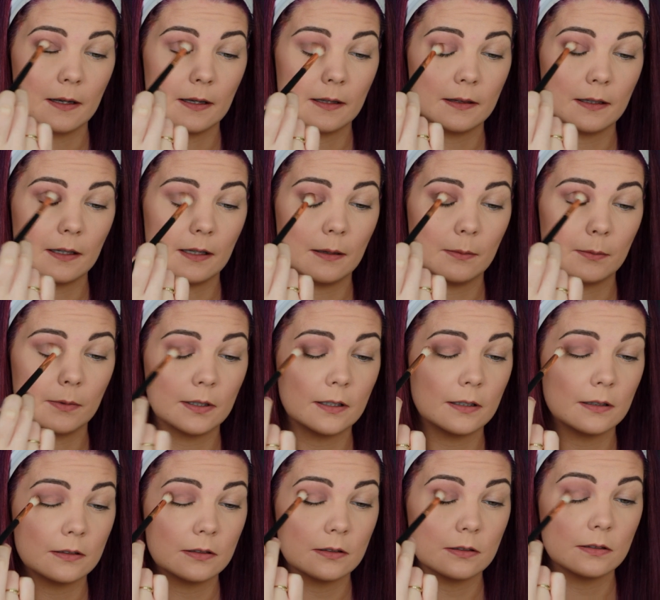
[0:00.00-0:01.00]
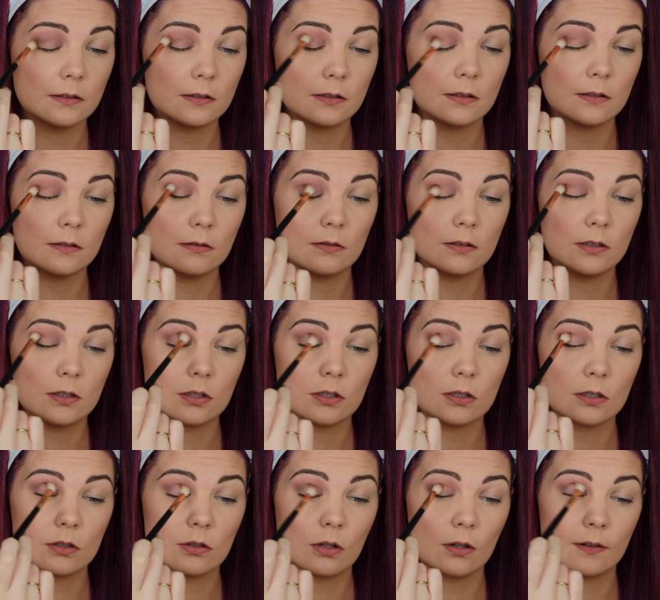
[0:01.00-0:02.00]
And then I'm going to
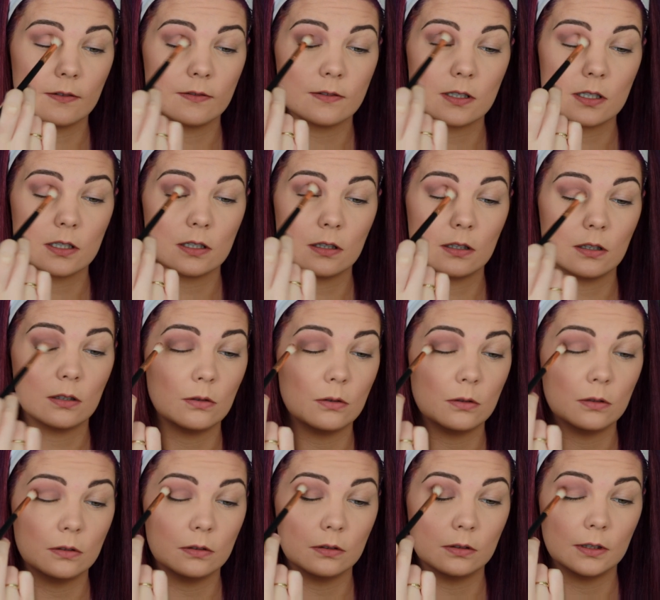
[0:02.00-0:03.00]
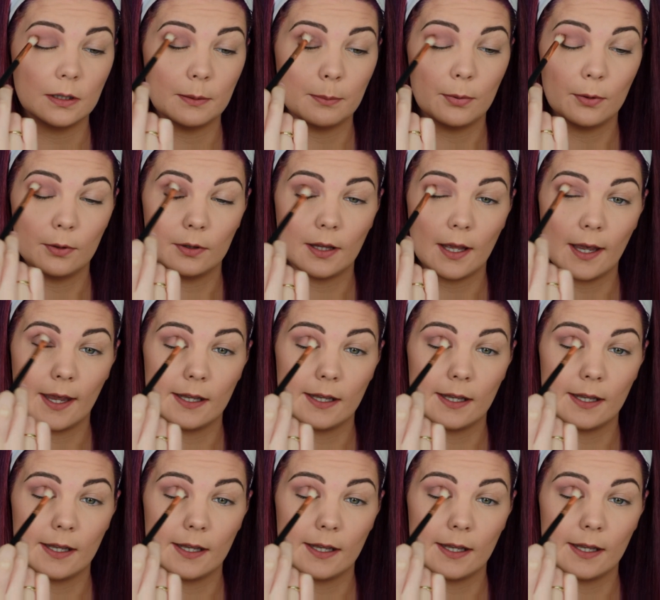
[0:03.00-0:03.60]
sort of slowly pull it